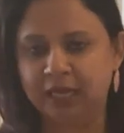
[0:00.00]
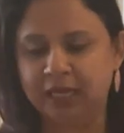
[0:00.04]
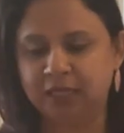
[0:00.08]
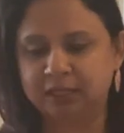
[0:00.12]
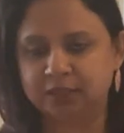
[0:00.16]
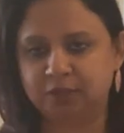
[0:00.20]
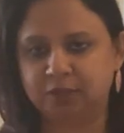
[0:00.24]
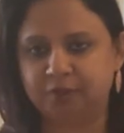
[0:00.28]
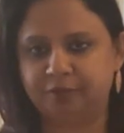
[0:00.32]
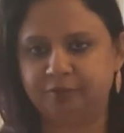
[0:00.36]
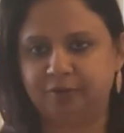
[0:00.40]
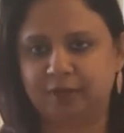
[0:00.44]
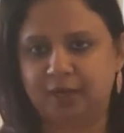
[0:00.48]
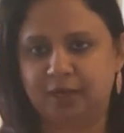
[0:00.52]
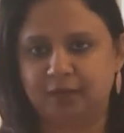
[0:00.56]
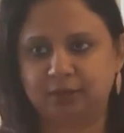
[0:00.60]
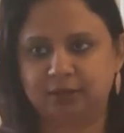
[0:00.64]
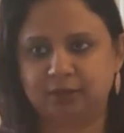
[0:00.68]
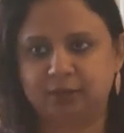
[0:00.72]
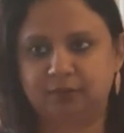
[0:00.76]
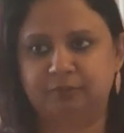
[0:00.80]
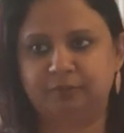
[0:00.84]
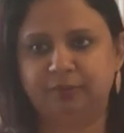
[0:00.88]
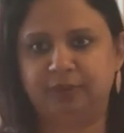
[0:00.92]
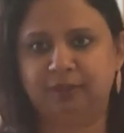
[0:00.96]
So if you
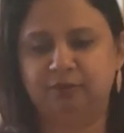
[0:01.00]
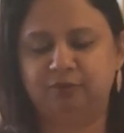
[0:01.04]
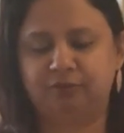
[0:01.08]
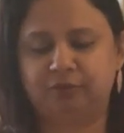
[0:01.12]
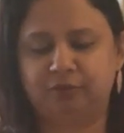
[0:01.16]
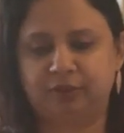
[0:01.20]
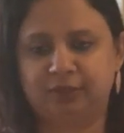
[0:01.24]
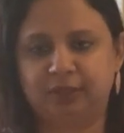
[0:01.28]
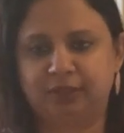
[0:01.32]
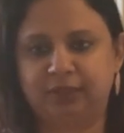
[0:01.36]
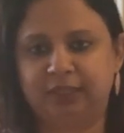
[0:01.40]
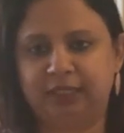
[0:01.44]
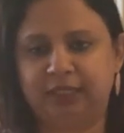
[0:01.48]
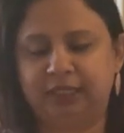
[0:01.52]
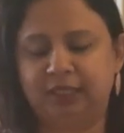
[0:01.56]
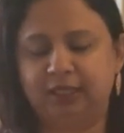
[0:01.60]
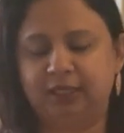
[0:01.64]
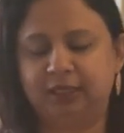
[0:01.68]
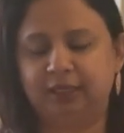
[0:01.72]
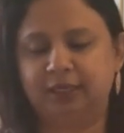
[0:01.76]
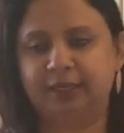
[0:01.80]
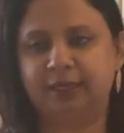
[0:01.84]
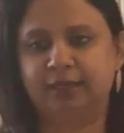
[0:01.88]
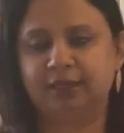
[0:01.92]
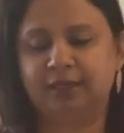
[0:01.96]
ask me for a reading
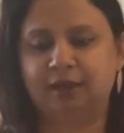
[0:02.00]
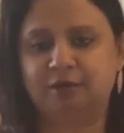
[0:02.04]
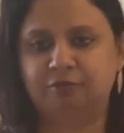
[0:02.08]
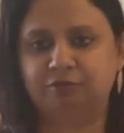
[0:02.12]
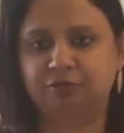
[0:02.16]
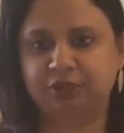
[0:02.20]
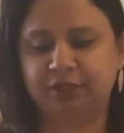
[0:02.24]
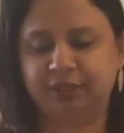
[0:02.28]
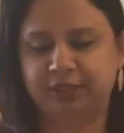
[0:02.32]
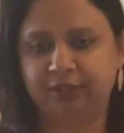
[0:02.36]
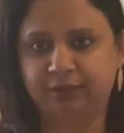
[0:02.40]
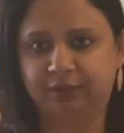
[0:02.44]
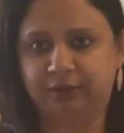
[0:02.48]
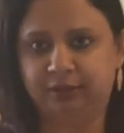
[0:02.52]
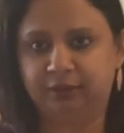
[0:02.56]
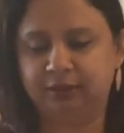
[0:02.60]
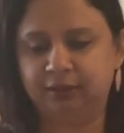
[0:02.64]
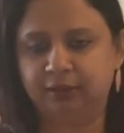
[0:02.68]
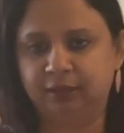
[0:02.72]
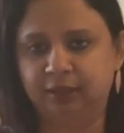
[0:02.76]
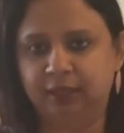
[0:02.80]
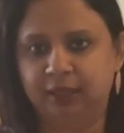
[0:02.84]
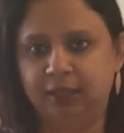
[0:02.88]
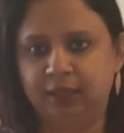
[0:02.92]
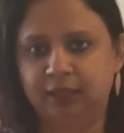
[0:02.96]
again after a year,
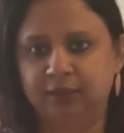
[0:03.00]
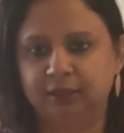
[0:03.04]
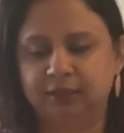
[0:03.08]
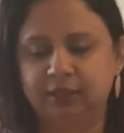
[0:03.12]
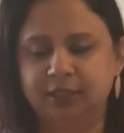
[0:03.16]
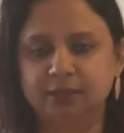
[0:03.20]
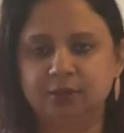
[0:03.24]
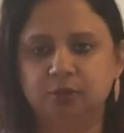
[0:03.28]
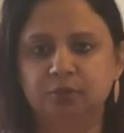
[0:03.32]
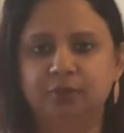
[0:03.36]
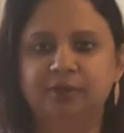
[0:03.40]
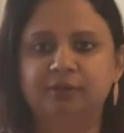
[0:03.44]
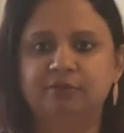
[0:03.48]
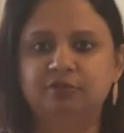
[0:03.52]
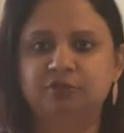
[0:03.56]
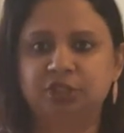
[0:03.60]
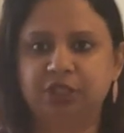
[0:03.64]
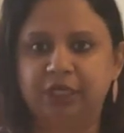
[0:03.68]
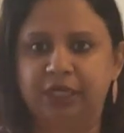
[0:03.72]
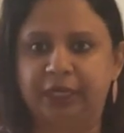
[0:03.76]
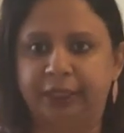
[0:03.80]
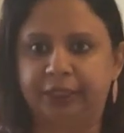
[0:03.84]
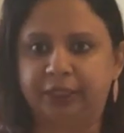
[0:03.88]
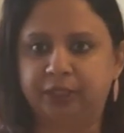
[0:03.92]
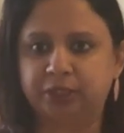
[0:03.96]
things would have
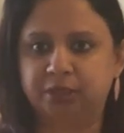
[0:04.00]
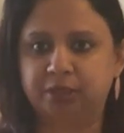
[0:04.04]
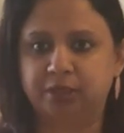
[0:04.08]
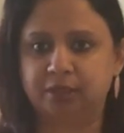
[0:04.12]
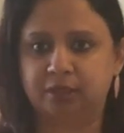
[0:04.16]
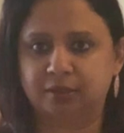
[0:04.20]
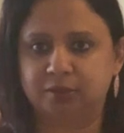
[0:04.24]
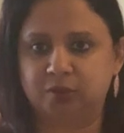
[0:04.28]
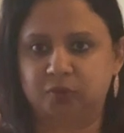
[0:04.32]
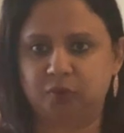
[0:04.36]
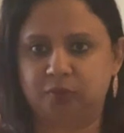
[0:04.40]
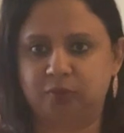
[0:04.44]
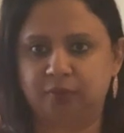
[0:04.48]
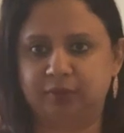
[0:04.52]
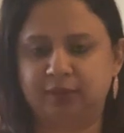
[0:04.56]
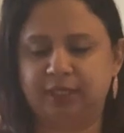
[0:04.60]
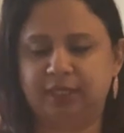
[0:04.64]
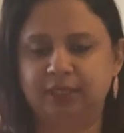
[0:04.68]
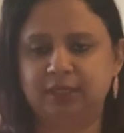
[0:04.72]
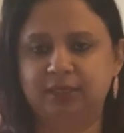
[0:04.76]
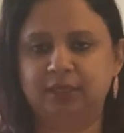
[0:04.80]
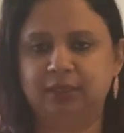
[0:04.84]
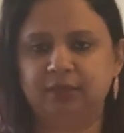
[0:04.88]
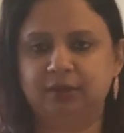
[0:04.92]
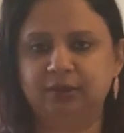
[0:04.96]
changed. So there
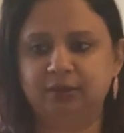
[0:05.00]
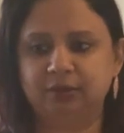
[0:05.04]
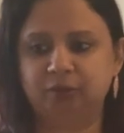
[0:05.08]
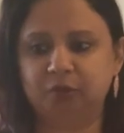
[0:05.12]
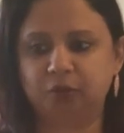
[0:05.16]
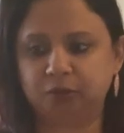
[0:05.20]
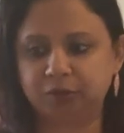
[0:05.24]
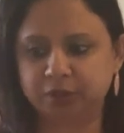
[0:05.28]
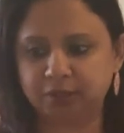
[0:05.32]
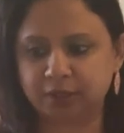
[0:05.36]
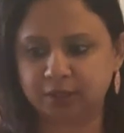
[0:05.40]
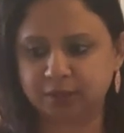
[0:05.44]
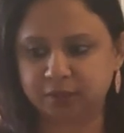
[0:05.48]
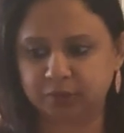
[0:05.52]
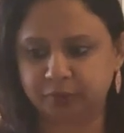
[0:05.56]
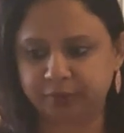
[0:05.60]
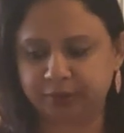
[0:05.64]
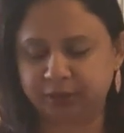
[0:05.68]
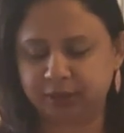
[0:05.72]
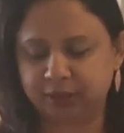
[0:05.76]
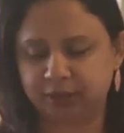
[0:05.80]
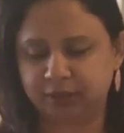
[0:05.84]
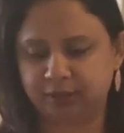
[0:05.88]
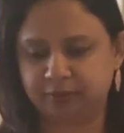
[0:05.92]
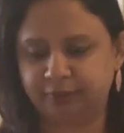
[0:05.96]
are certain doshas
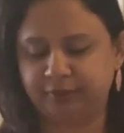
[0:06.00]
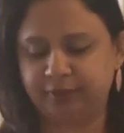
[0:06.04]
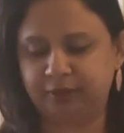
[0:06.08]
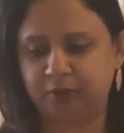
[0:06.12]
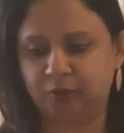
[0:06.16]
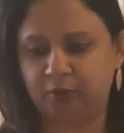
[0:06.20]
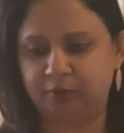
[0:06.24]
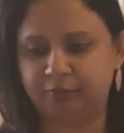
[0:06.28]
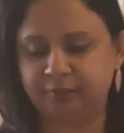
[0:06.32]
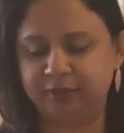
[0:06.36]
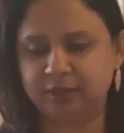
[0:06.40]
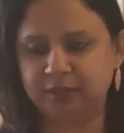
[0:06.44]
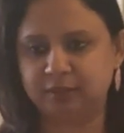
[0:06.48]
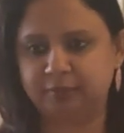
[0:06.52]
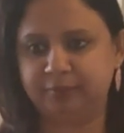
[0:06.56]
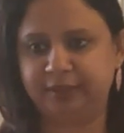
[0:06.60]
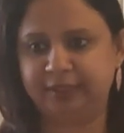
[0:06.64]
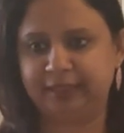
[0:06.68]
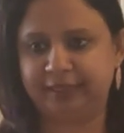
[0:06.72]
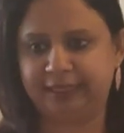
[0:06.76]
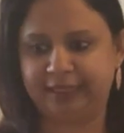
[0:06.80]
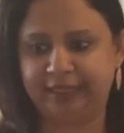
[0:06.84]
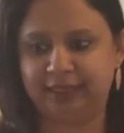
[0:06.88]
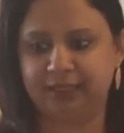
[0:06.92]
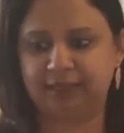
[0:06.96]
which will always be
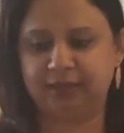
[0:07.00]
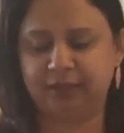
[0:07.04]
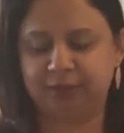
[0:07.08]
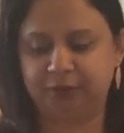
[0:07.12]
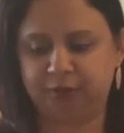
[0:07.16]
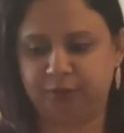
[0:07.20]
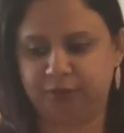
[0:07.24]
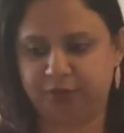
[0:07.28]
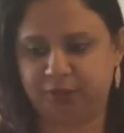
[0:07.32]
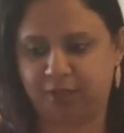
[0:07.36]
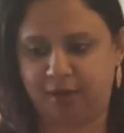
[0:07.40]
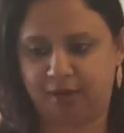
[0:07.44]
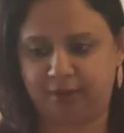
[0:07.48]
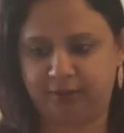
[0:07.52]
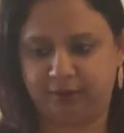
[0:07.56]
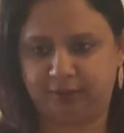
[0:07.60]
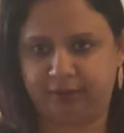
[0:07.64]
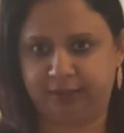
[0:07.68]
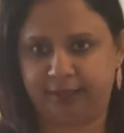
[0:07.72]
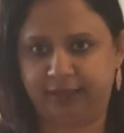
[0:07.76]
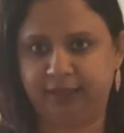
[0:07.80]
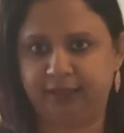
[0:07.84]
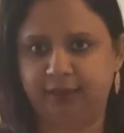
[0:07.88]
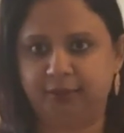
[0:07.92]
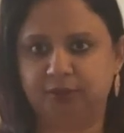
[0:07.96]
there in your chart,
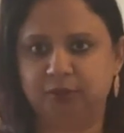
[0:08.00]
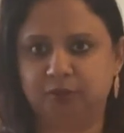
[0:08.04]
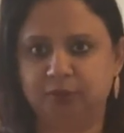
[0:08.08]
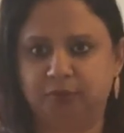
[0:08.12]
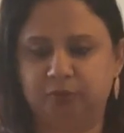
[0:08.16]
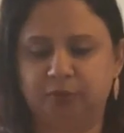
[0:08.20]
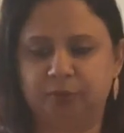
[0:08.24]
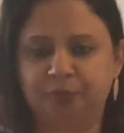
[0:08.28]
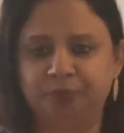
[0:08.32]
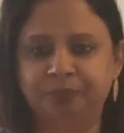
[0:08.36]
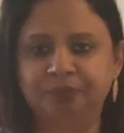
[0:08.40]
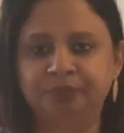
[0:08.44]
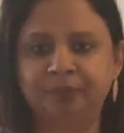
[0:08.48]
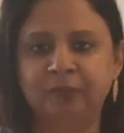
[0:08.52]
right? So